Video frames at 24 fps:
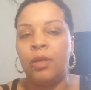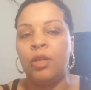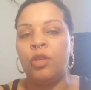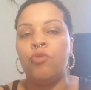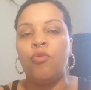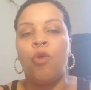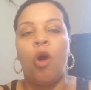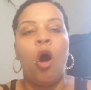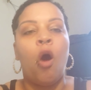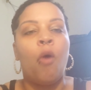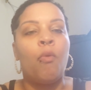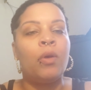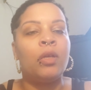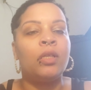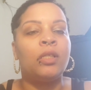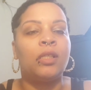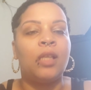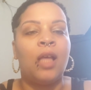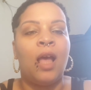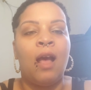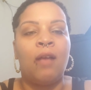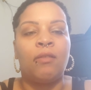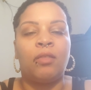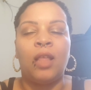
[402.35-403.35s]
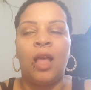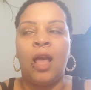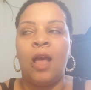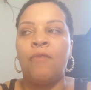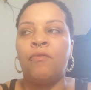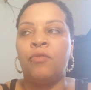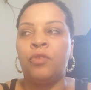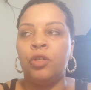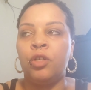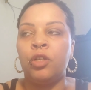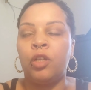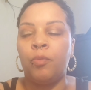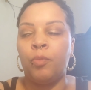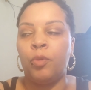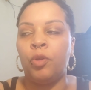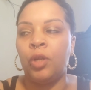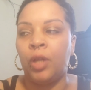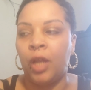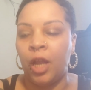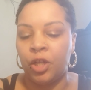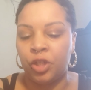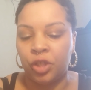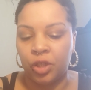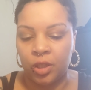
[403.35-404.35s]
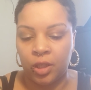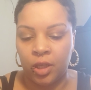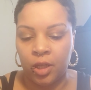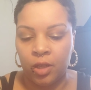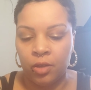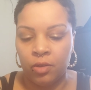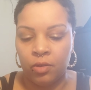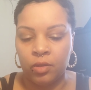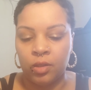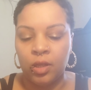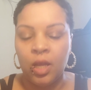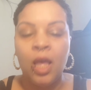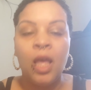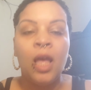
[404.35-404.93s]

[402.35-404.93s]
You always have to have good communication skills.